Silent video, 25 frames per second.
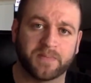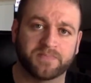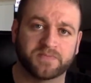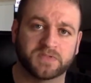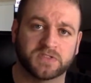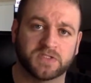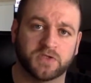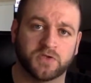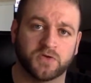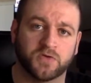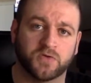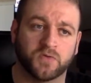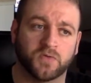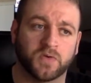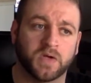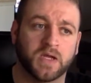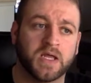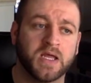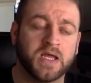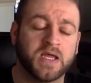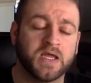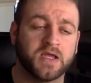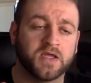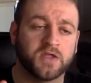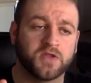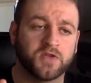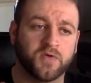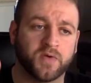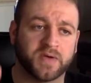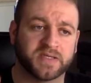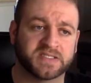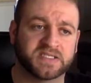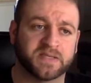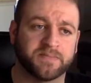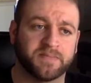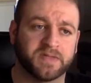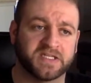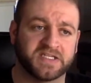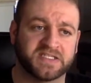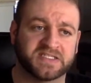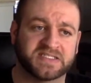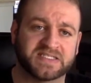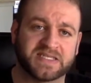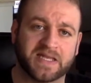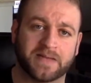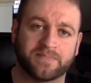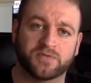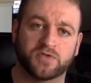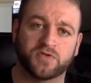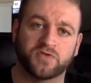to USMLE
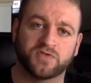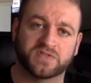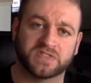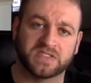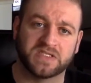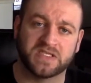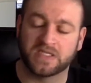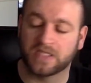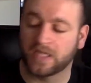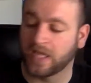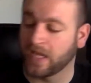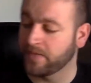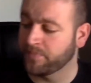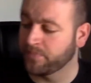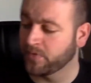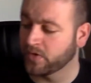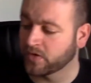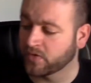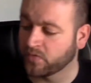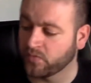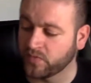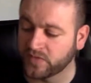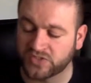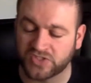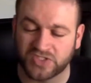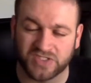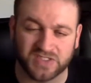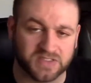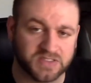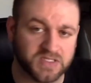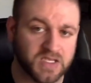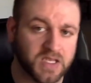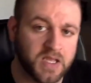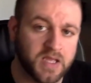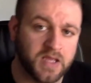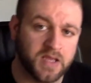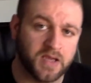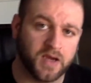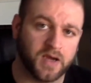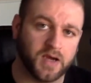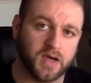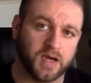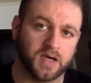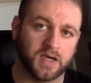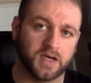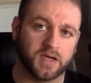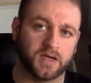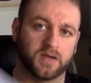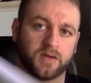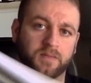Step 2 CK book, which is
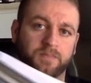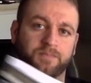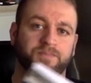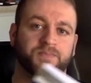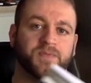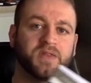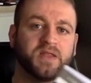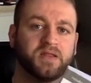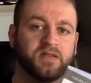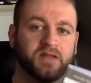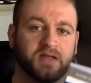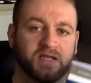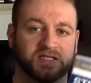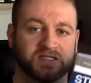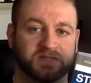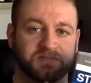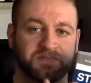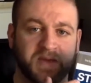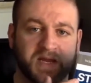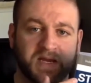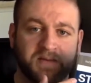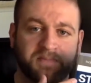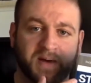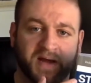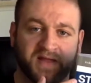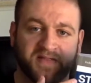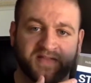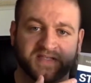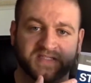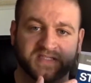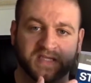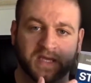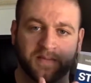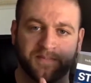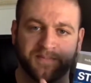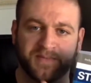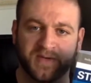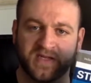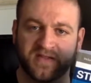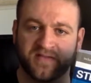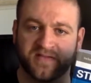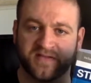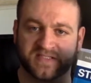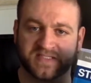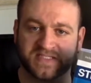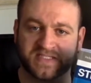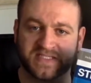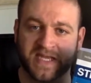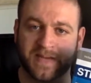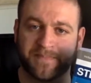it's made by this company, the
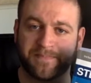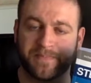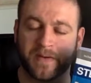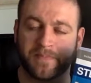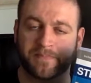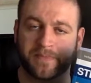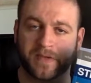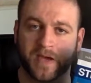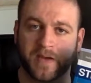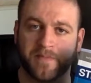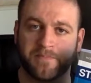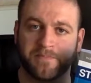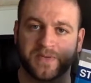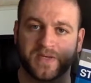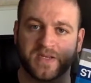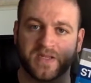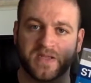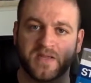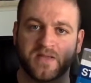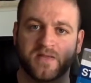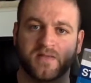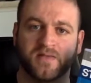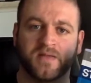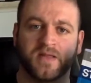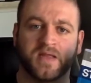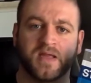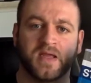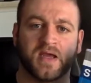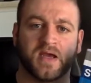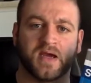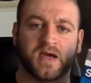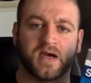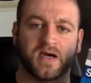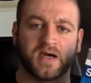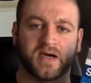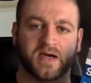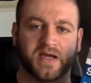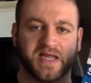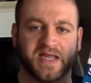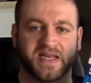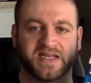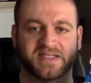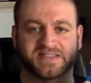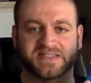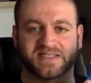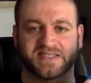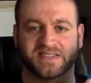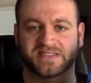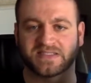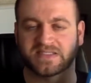Step Up company, and it
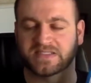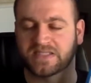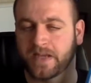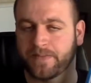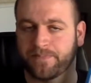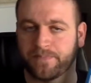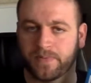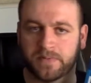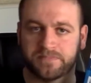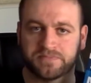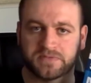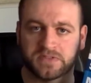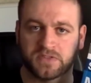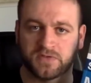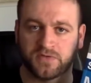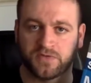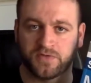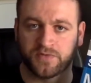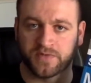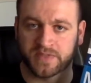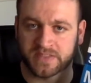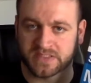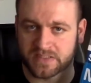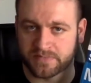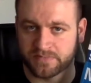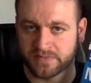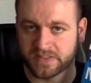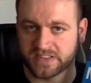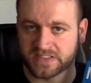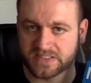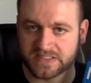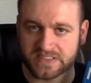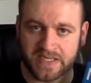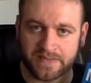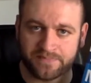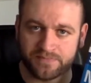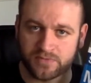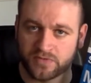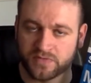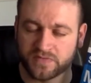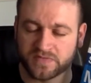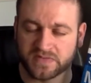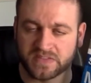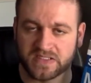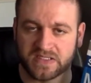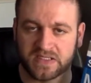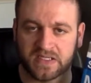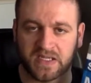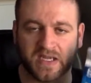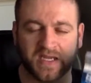says Step Up to USMLE Step 2
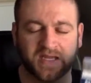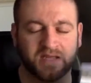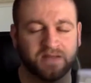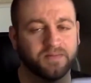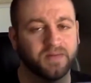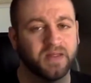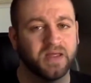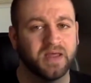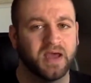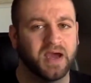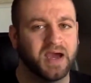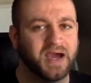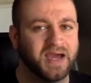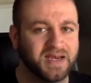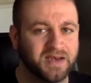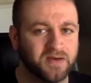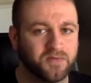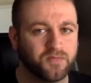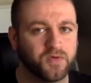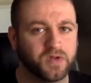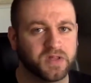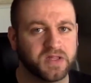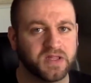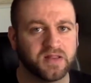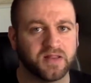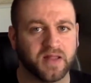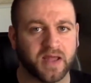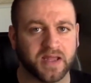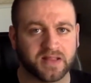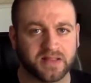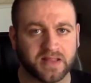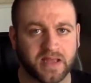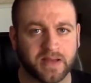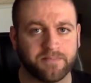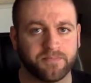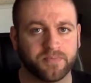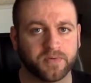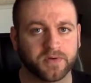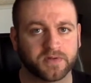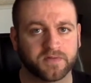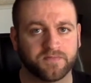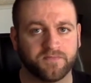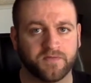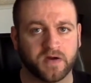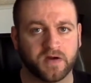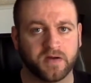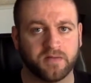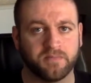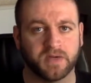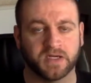CK. I didn't really like that book
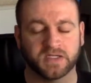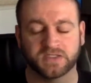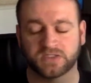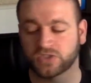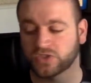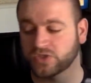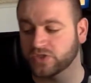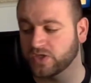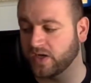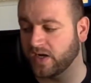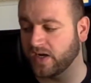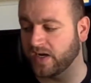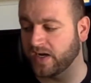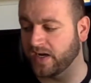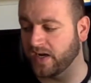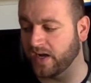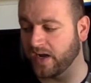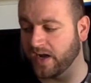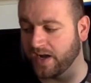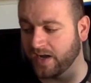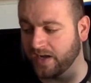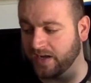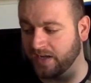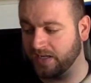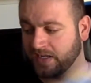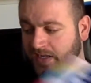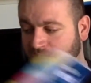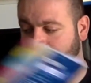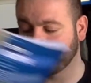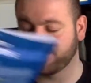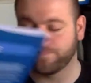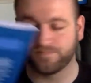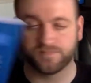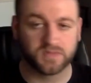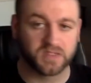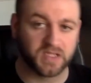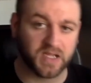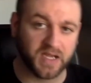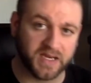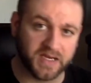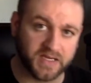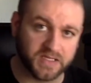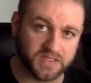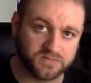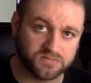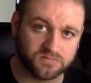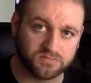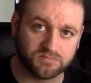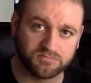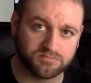very much. I kind
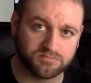of